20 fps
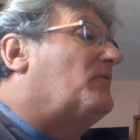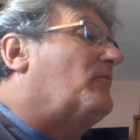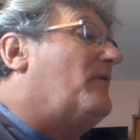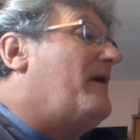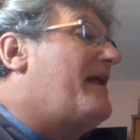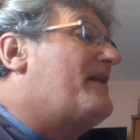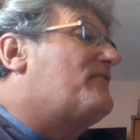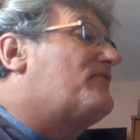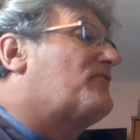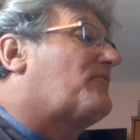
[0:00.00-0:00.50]
with
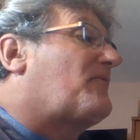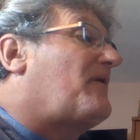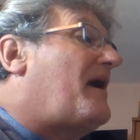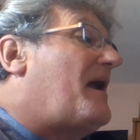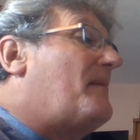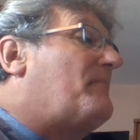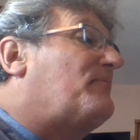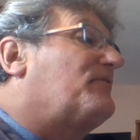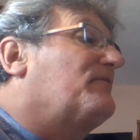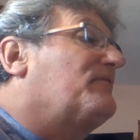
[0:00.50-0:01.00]
red
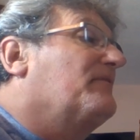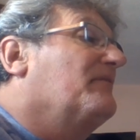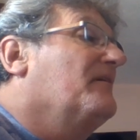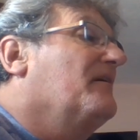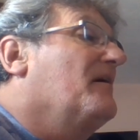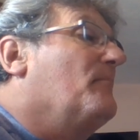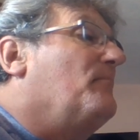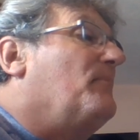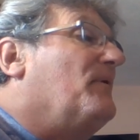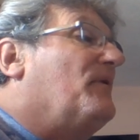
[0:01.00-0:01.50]
stripes.
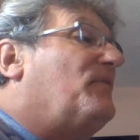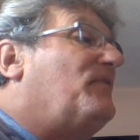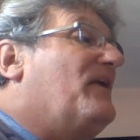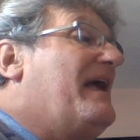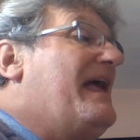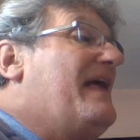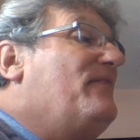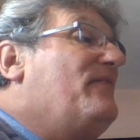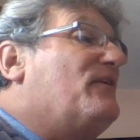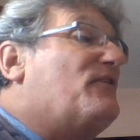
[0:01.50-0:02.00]
But
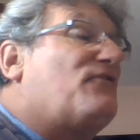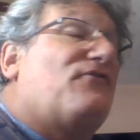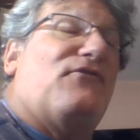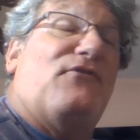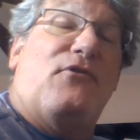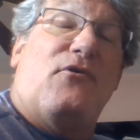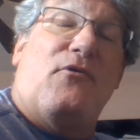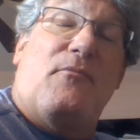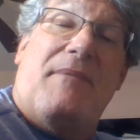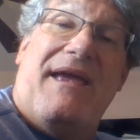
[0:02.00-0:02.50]
then the
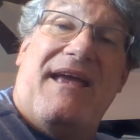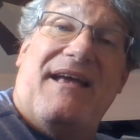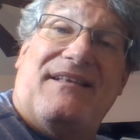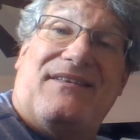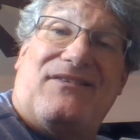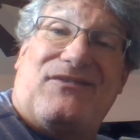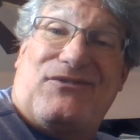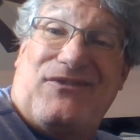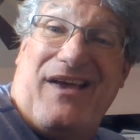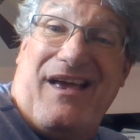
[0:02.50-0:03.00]
shoe
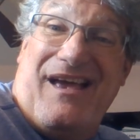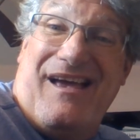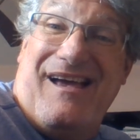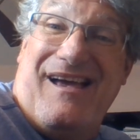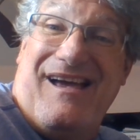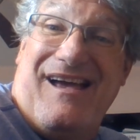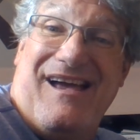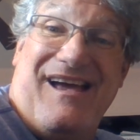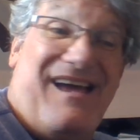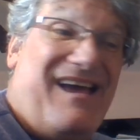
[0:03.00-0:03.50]
man
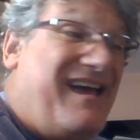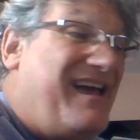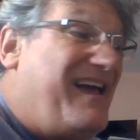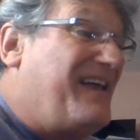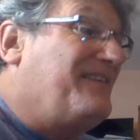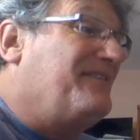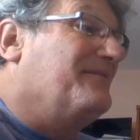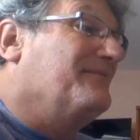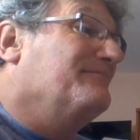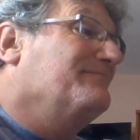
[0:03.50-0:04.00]

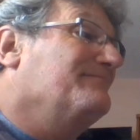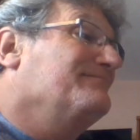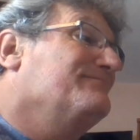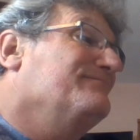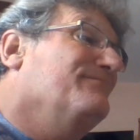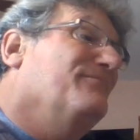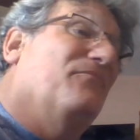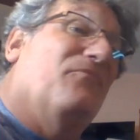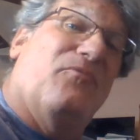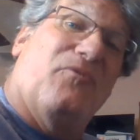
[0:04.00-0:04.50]
said,
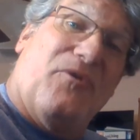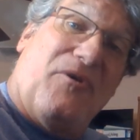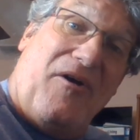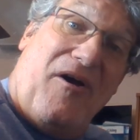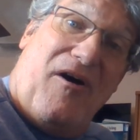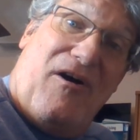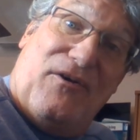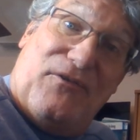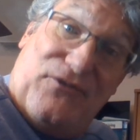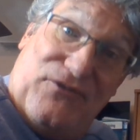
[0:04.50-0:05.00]
we're
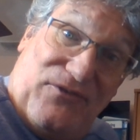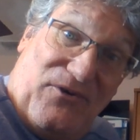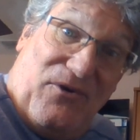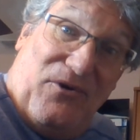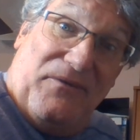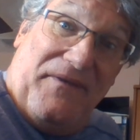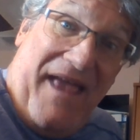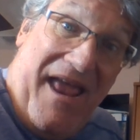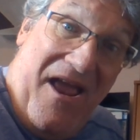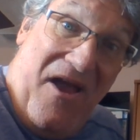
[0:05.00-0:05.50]
all
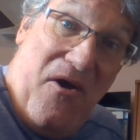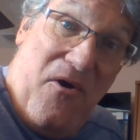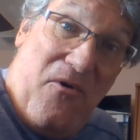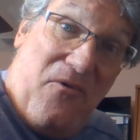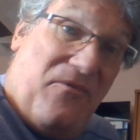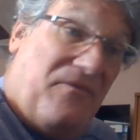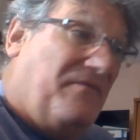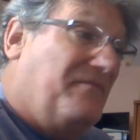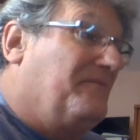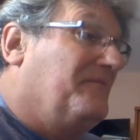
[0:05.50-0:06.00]
sold
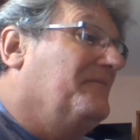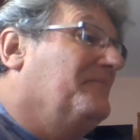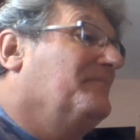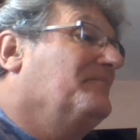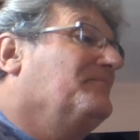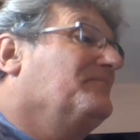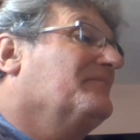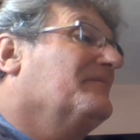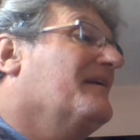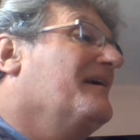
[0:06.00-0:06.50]
out.
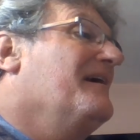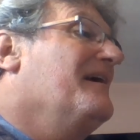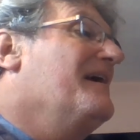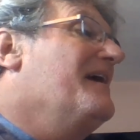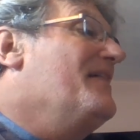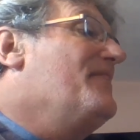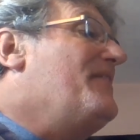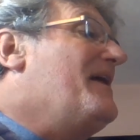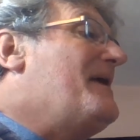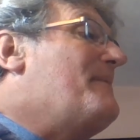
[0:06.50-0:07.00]

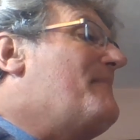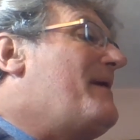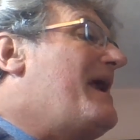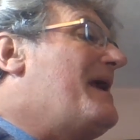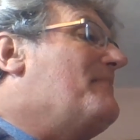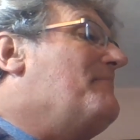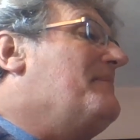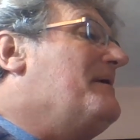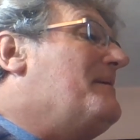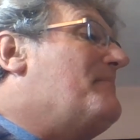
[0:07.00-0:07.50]
They
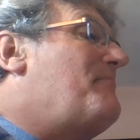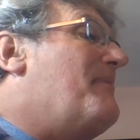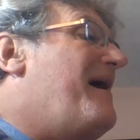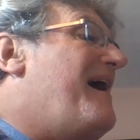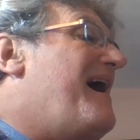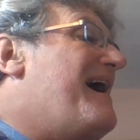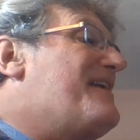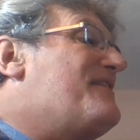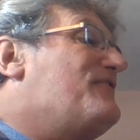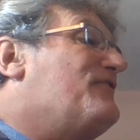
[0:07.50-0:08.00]
made me
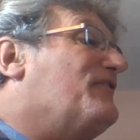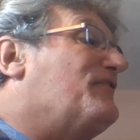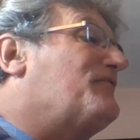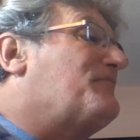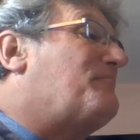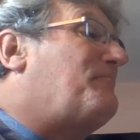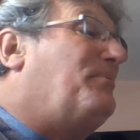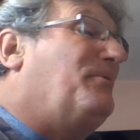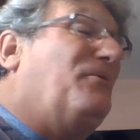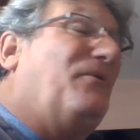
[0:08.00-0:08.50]
buy
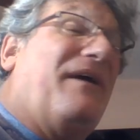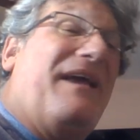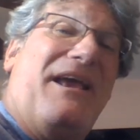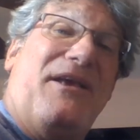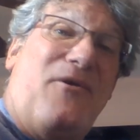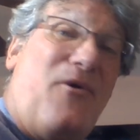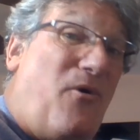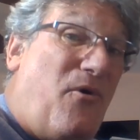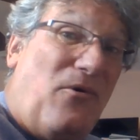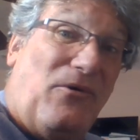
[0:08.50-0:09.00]
just
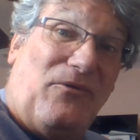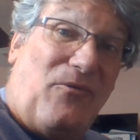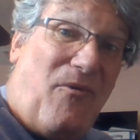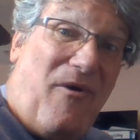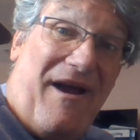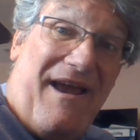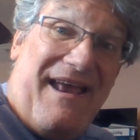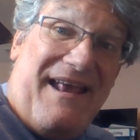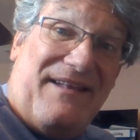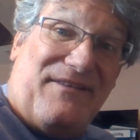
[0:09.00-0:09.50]
plain old
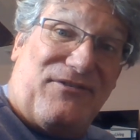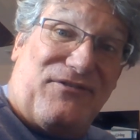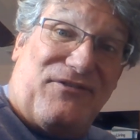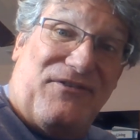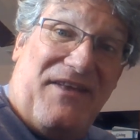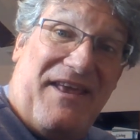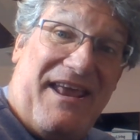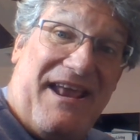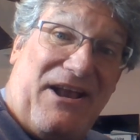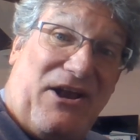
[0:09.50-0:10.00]
white
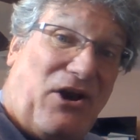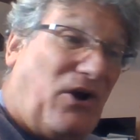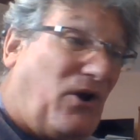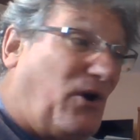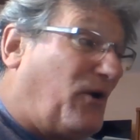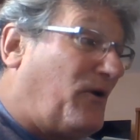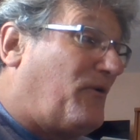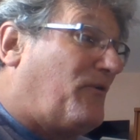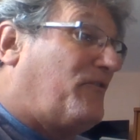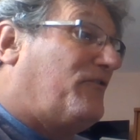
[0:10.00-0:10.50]

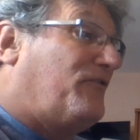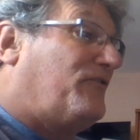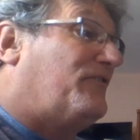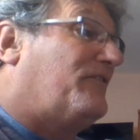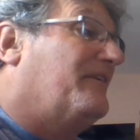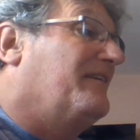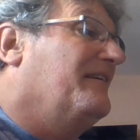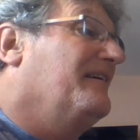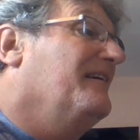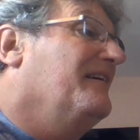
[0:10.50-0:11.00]

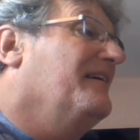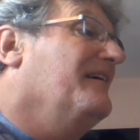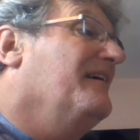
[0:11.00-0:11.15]
sneakers.